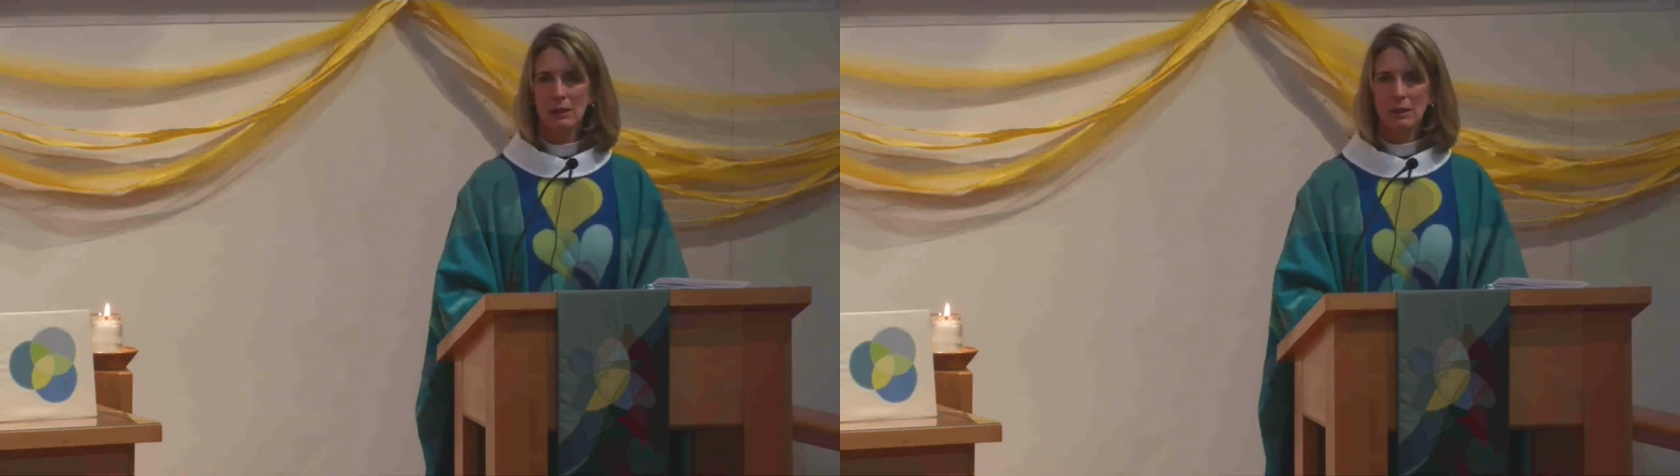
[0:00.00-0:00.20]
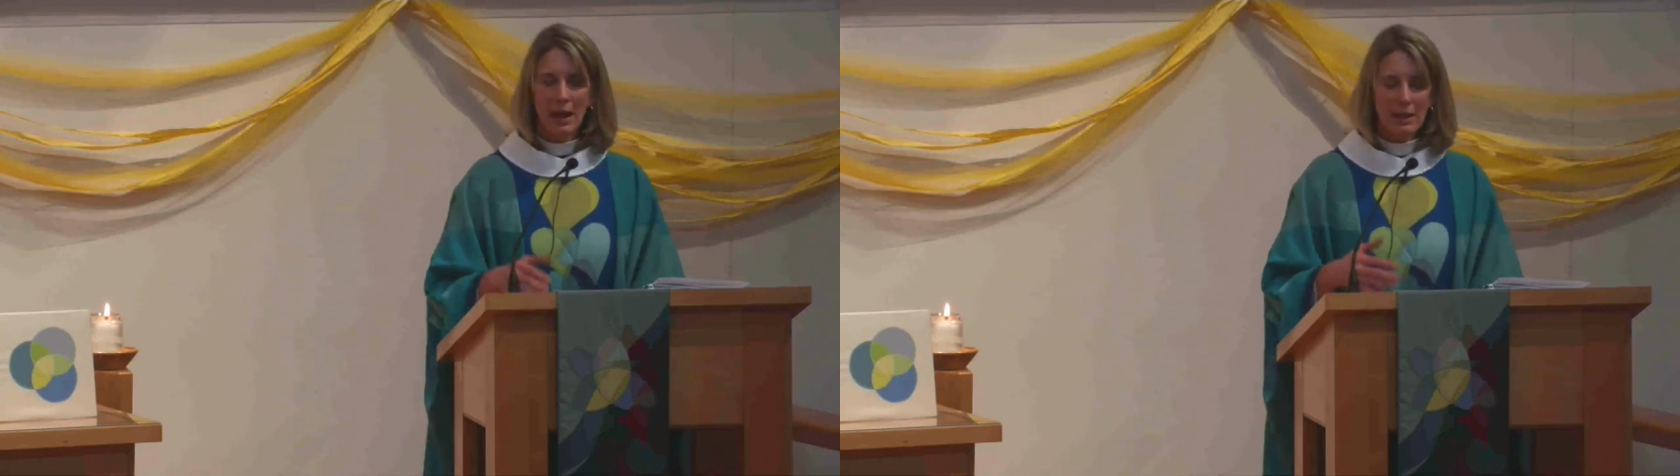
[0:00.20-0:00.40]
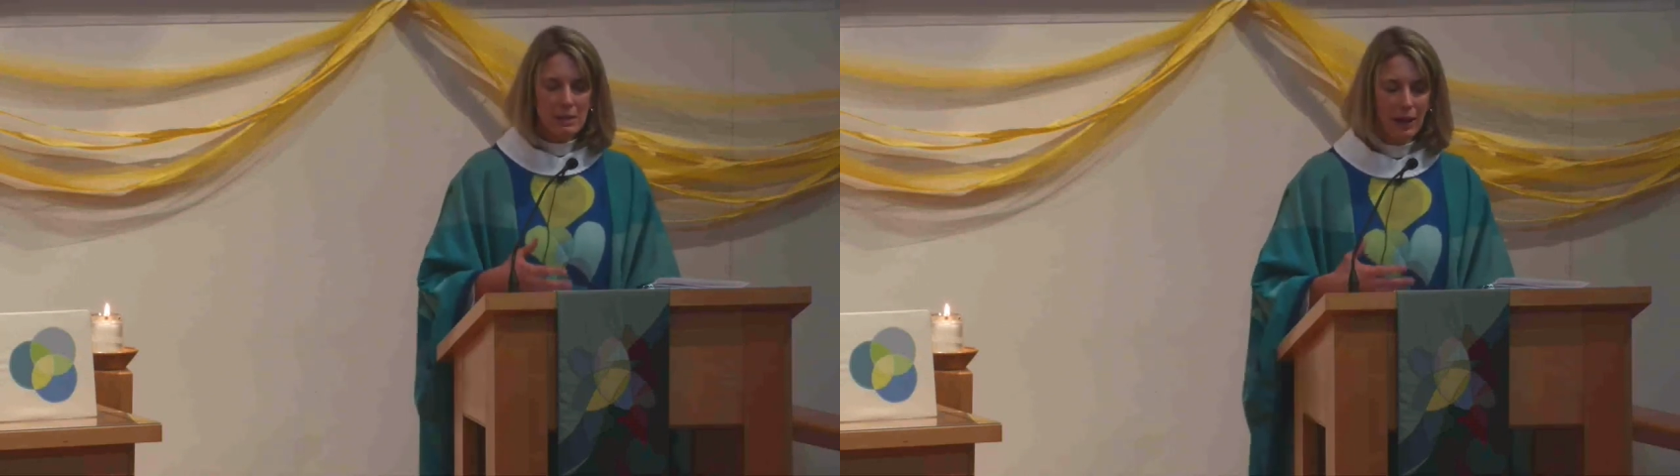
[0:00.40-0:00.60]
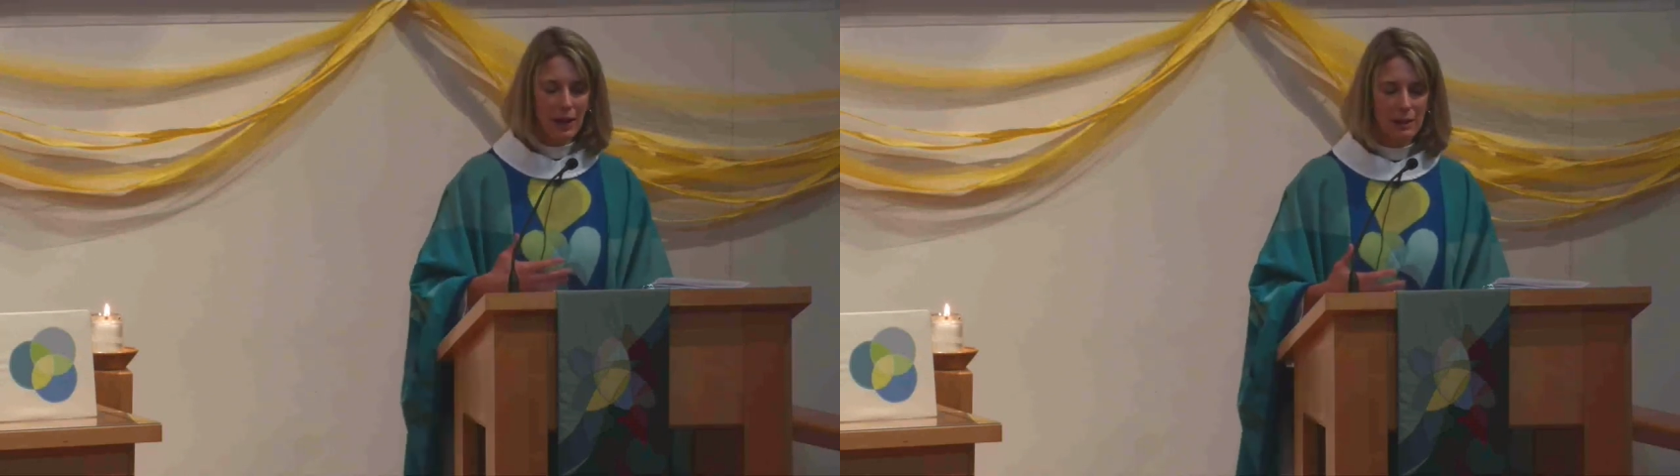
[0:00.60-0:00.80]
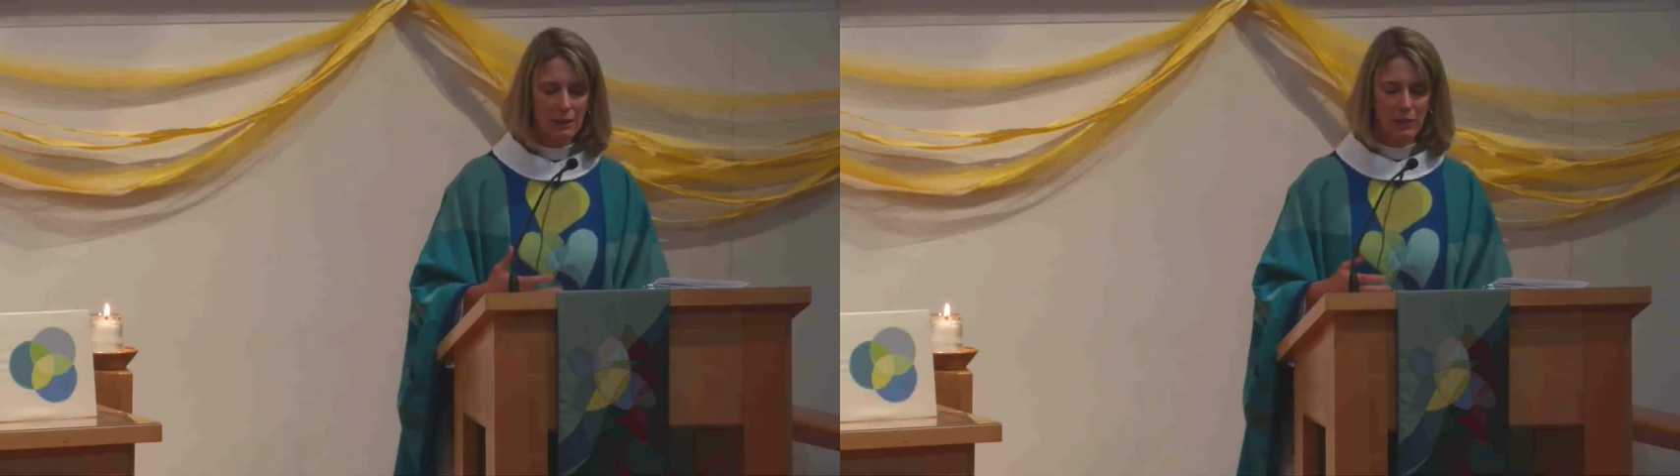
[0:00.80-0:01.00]
That's the
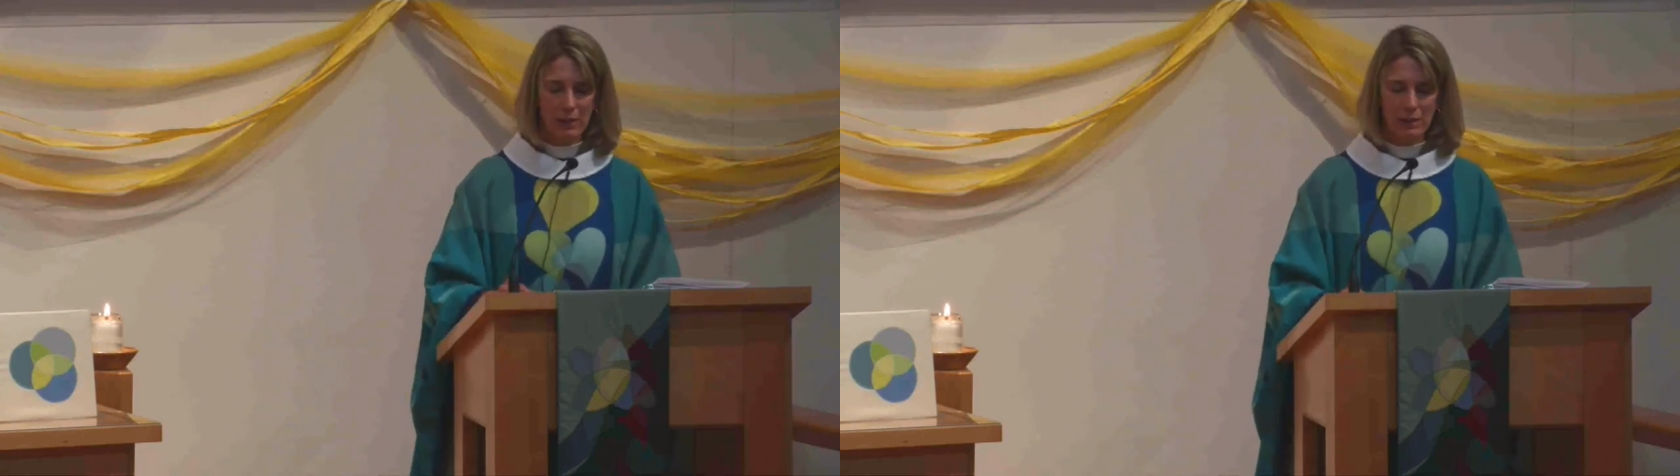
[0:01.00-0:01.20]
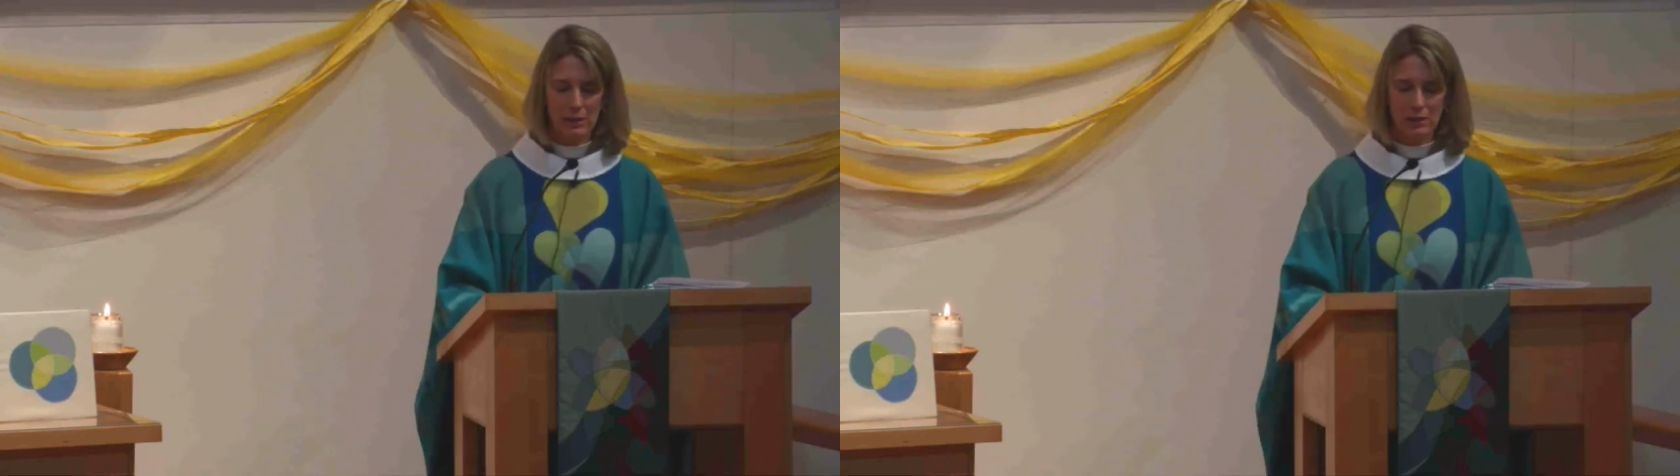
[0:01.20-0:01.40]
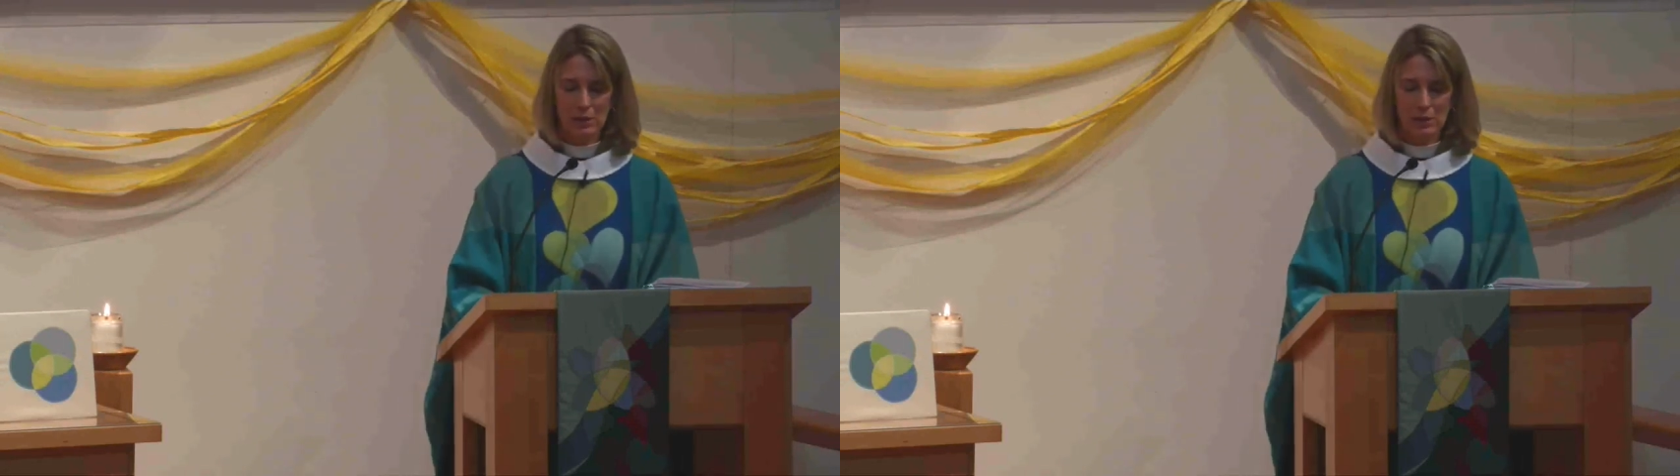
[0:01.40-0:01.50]
kind of thing that